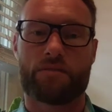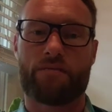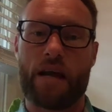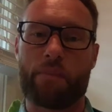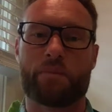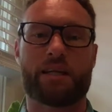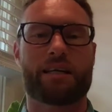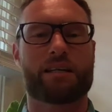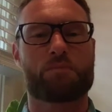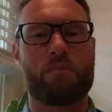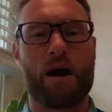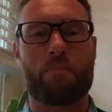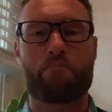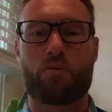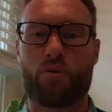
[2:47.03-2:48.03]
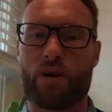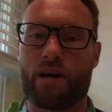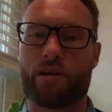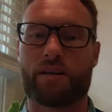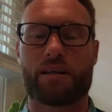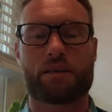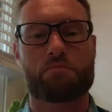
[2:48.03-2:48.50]
Family, it is my
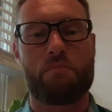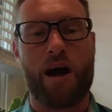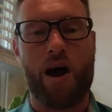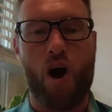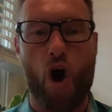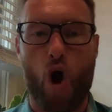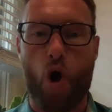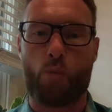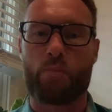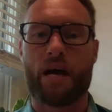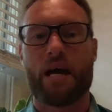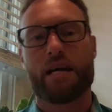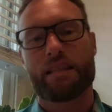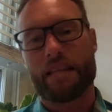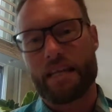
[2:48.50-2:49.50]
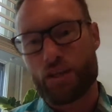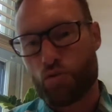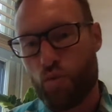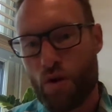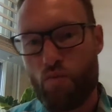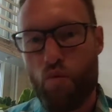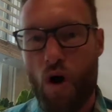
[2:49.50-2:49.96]
prayer, it is my hope that as
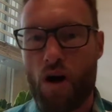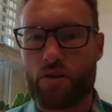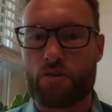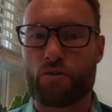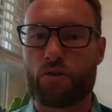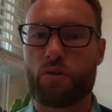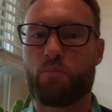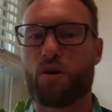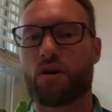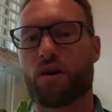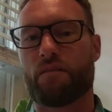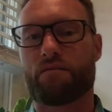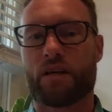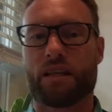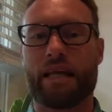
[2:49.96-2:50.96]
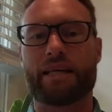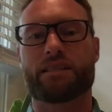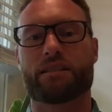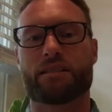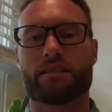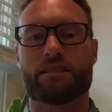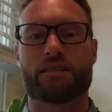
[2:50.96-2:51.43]
we walk through the book of
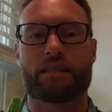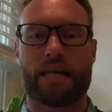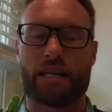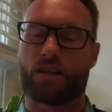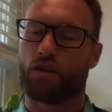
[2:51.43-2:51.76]
Galatians together,